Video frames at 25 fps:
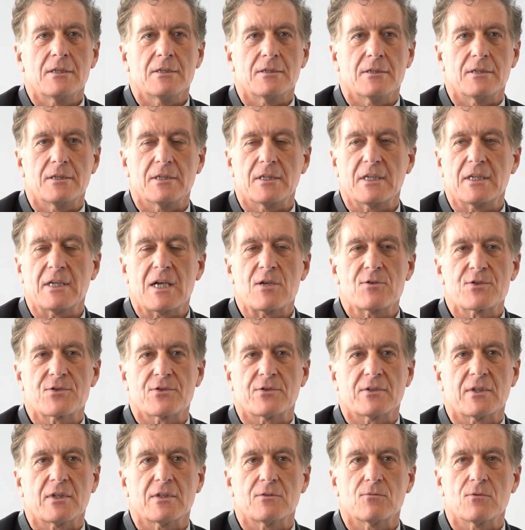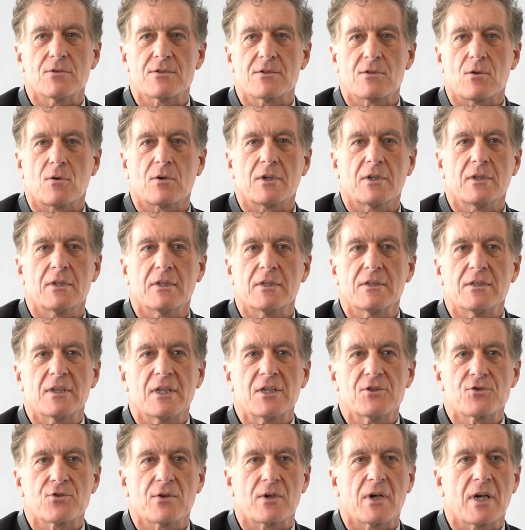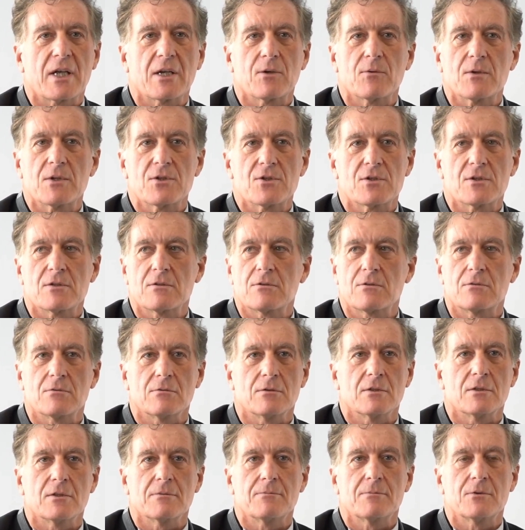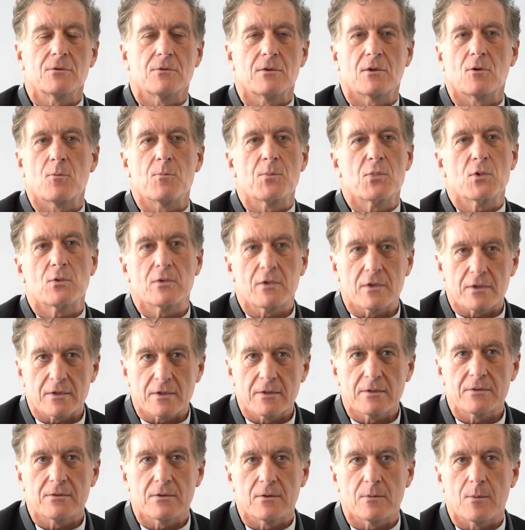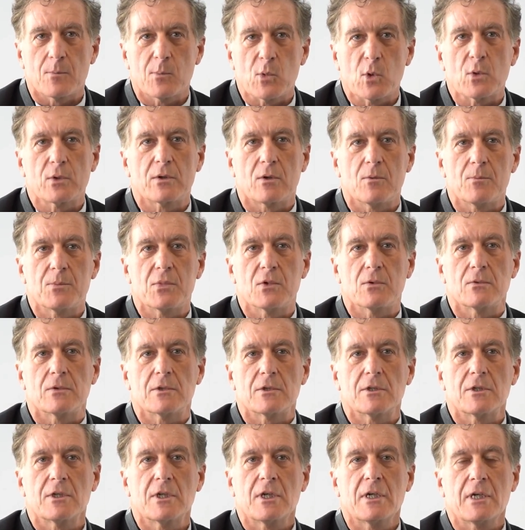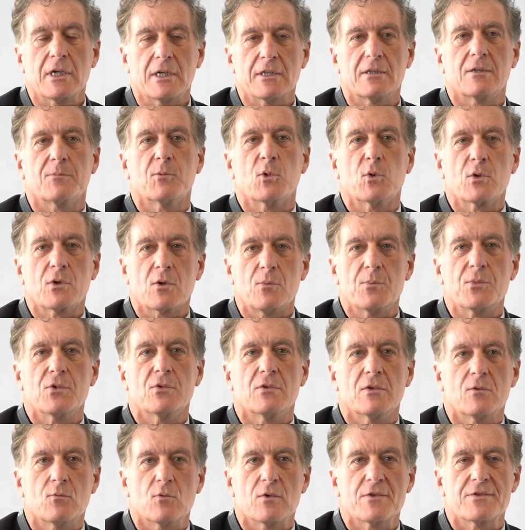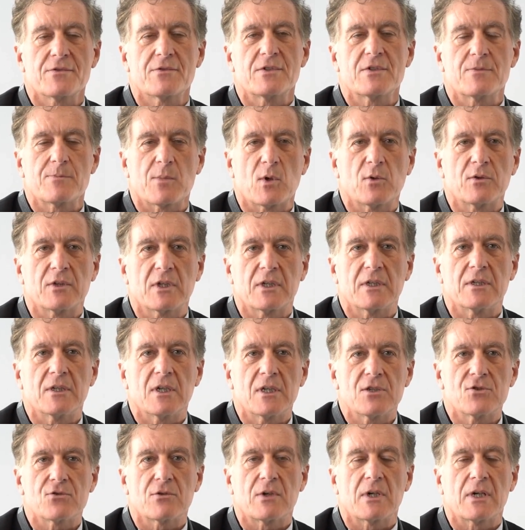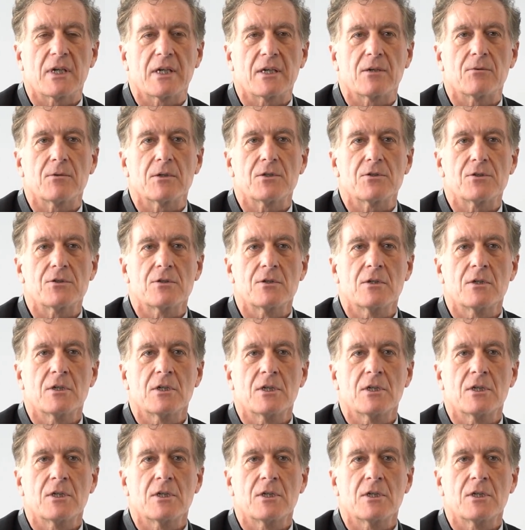The astronaut was talking in natural language to the computer, to the board computer, and the board computer was responding in natural language.